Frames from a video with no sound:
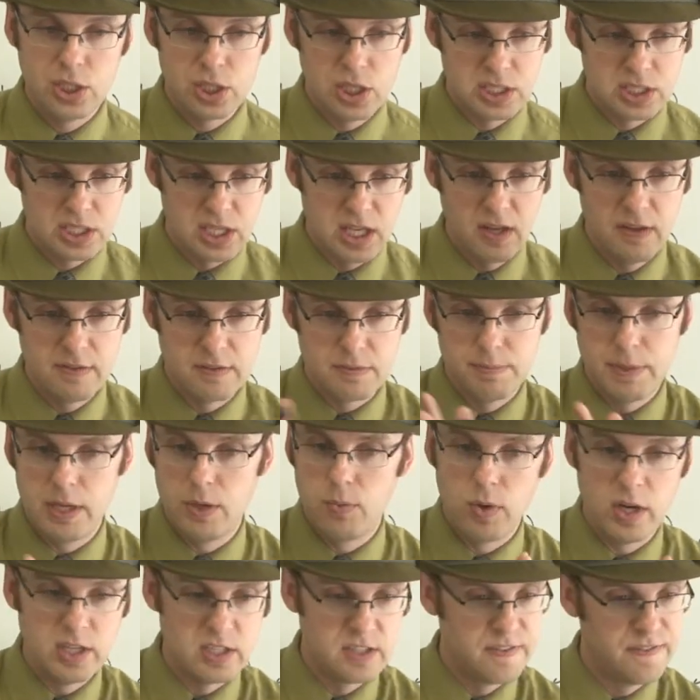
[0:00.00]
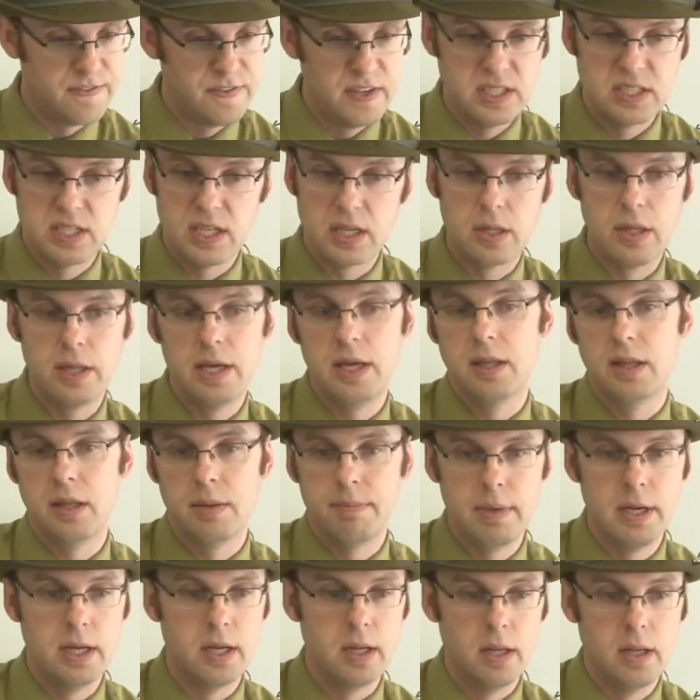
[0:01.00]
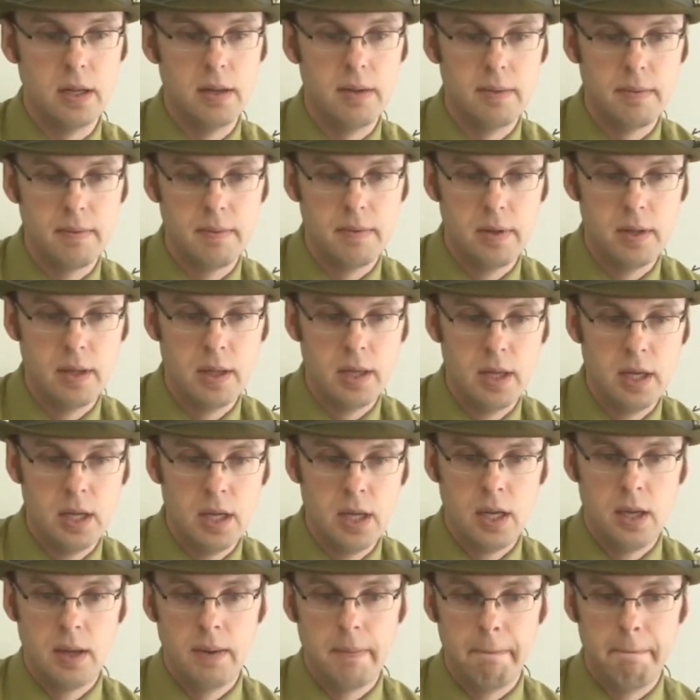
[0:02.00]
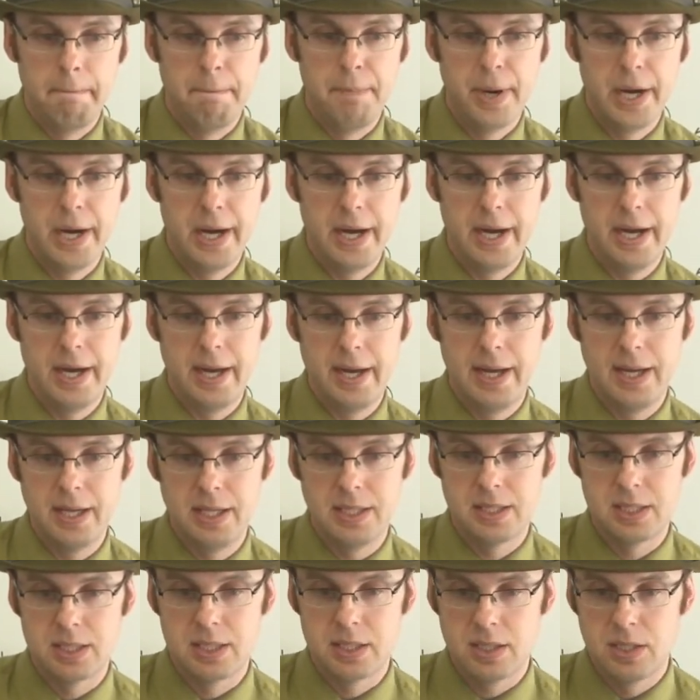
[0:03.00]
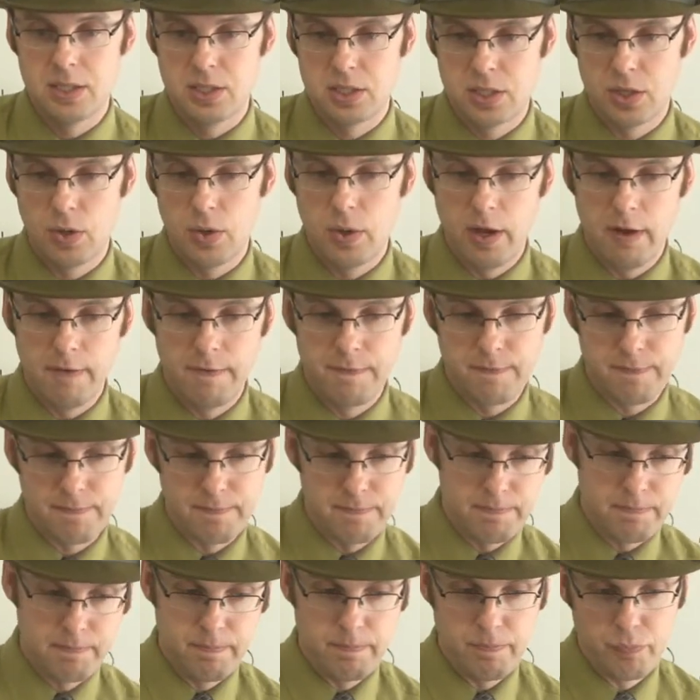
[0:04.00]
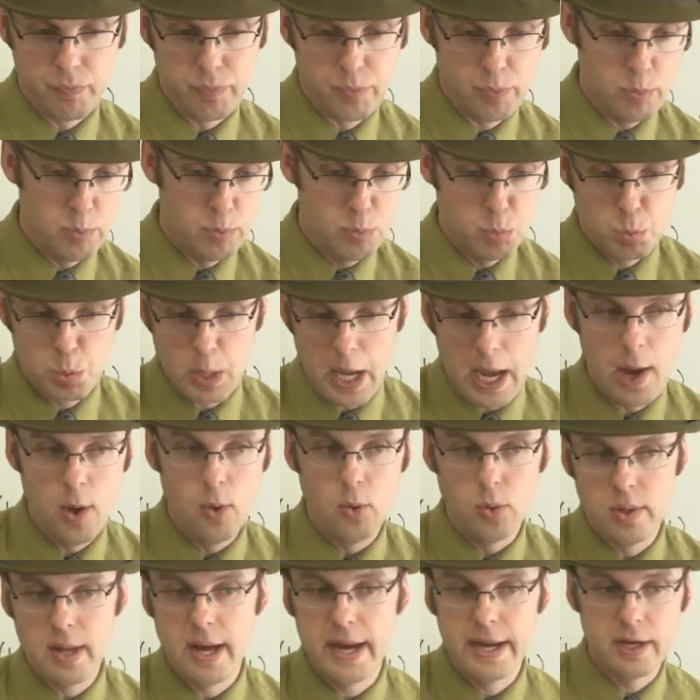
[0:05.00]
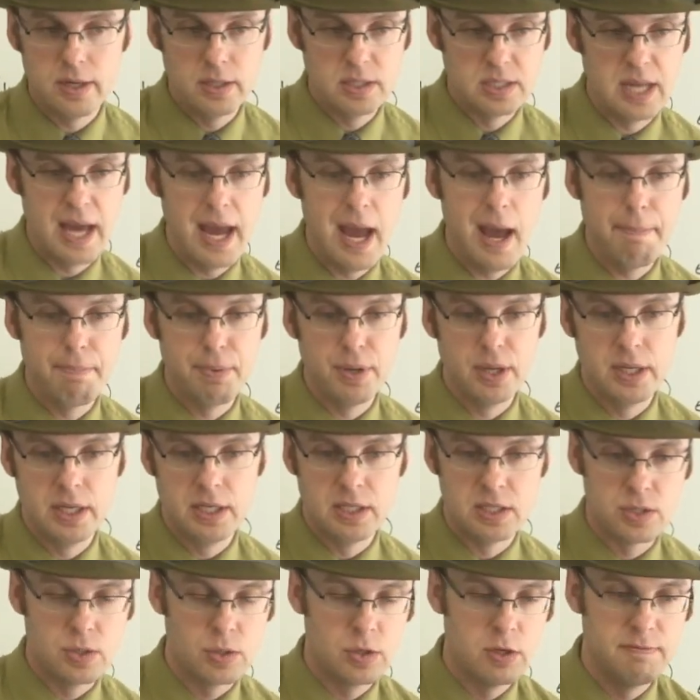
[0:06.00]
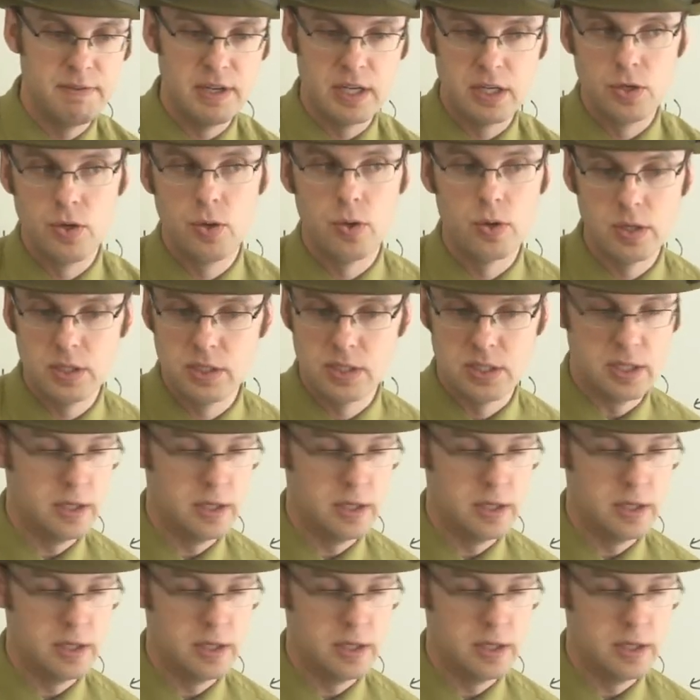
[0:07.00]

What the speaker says: just gives me what's physically in the middle. But, so if outliers happen, it sort of ignores